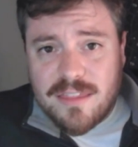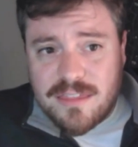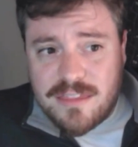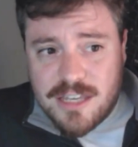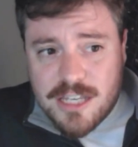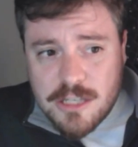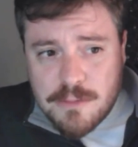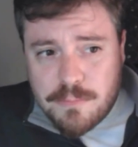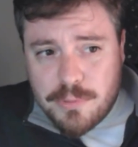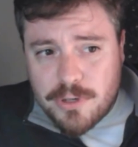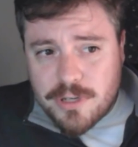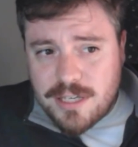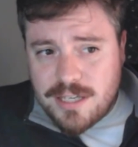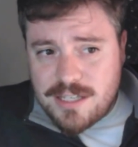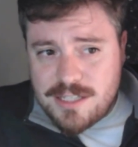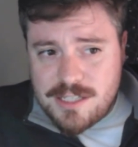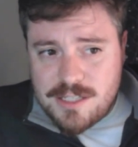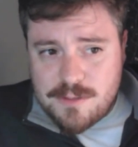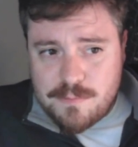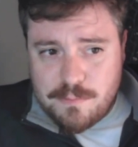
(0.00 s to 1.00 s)
This book
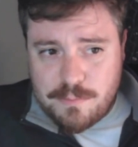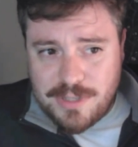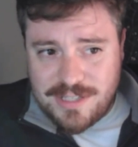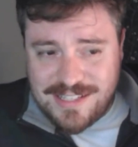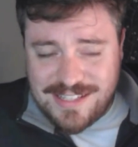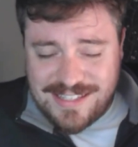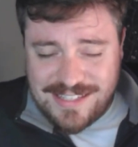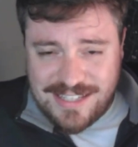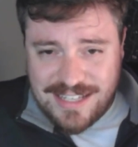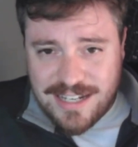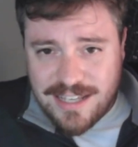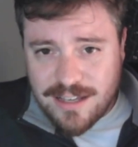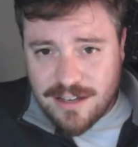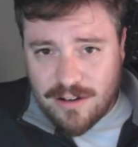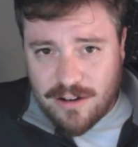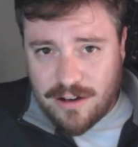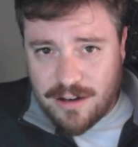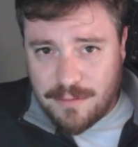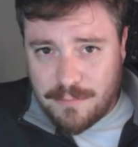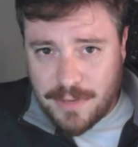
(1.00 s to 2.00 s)
has been sitting
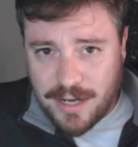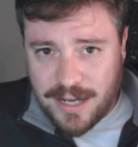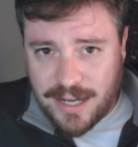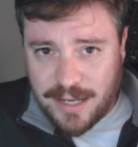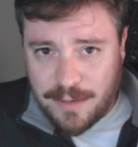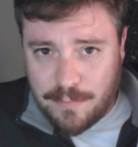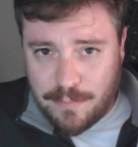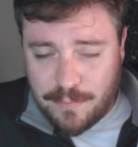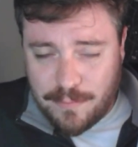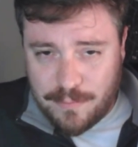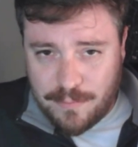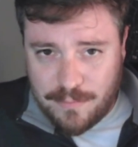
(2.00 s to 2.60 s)
on my